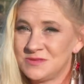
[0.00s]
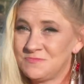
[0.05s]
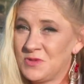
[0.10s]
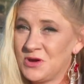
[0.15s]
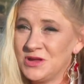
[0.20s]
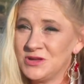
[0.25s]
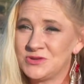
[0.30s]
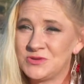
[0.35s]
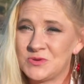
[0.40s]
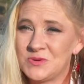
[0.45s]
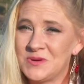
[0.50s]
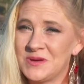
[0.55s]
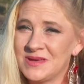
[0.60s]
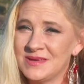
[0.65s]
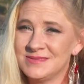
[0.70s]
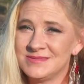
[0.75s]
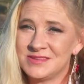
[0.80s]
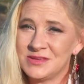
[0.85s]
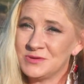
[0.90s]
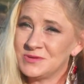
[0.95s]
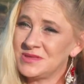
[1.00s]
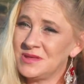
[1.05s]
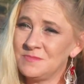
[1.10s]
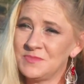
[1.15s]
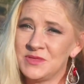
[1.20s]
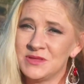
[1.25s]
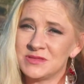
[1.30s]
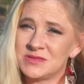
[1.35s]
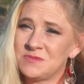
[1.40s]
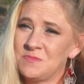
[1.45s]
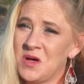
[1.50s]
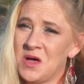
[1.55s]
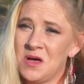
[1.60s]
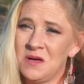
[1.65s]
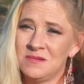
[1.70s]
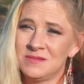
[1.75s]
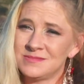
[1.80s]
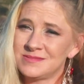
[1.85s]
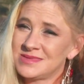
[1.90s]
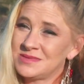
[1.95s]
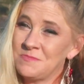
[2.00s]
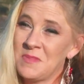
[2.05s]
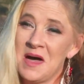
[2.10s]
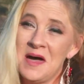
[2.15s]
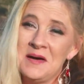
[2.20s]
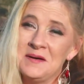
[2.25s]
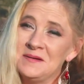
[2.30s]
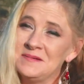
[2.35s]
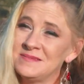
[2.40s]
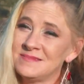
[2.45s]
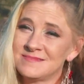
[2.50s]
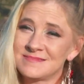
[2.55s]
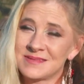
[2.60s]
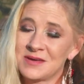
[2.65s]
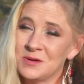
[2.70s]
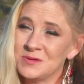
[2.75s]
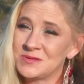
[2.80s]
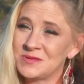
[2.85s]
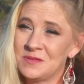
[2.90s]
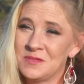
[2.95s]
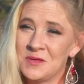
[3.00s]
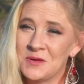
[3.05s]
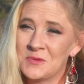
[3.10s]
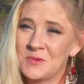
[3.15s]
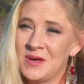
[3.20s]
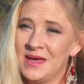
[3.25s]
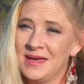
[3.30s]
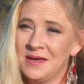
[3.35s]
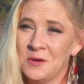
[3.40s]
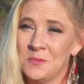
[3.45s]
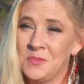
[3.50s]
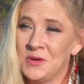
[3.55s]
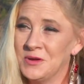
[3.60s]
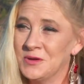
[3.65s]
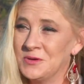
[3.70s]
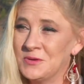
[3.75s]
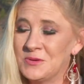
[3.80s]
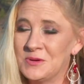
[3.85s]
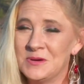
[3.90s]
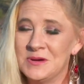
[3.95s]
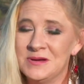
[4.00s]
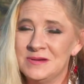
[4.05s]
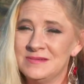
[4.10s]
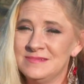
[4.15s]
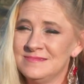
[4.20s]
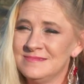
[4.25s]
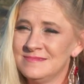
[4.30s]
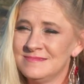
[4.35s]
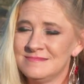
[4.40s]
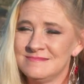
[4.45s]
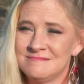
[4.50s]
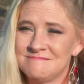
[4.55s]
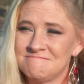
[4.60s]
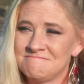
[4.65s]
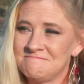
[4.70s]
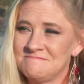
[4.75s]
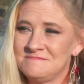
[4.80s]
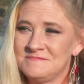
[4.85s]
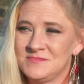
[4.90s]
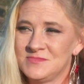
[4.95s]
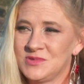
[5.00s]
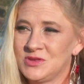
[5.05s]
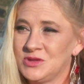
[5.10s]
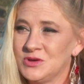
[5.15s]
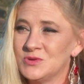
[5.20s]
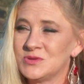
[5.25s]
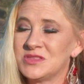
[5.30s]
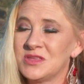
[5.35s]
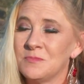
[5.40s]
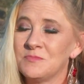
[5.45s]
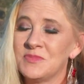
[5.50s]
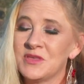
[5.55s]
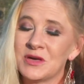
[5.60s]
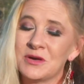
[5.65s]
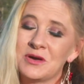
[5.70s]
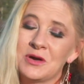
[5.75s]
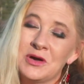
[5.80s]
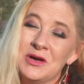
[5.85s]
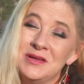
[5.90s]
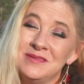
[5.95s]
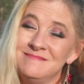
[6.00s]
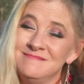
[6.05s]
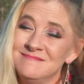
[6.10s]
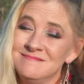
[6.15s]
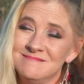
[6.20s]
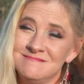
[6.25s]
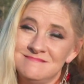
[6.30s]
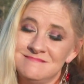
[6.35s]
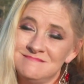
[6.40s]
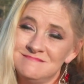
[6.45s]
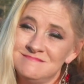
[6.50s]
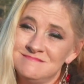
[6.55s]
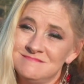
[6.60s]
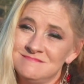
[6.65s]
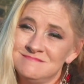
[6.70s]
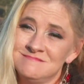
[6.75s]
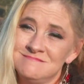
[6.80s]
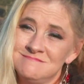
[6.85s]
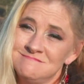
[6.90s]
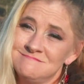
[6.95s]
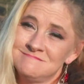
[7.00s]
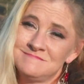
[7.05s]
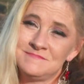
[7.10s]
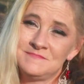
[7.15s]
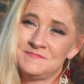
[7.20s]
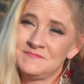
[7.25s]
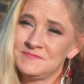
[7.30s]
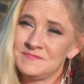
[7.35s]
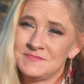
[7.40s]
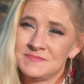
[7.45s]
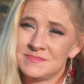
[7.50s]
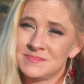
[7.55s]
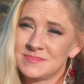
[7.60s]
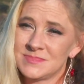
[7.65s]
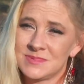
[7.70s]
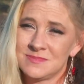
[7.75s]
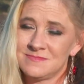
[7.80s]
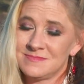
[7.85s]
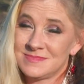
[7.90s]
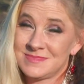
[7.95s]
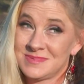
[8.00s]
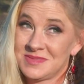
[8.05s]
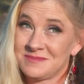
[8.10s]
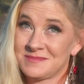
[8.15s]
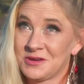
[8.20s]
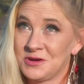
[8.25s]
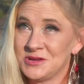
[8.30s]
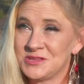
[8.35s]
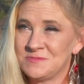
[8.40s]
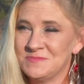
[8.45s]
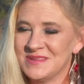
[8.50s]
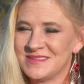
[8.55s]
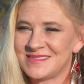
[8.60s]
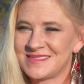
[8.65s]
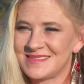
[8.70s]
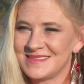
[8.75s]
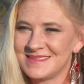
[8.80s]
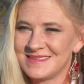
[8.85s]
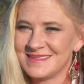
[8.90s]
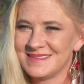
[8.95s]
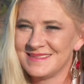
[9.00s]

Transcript: Spread joy, do something small, smile goes a long way. Open a door. In New Albany. Do something good. Abby Lutz. It's Christmas.